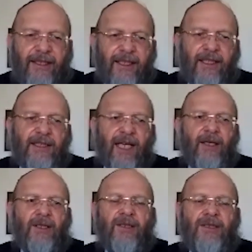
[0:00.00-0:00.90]
turns
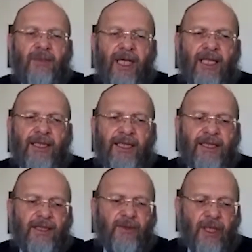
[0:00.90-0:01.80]
out those
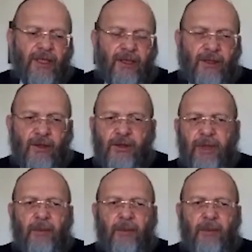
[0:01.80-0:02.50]
matrices were introduced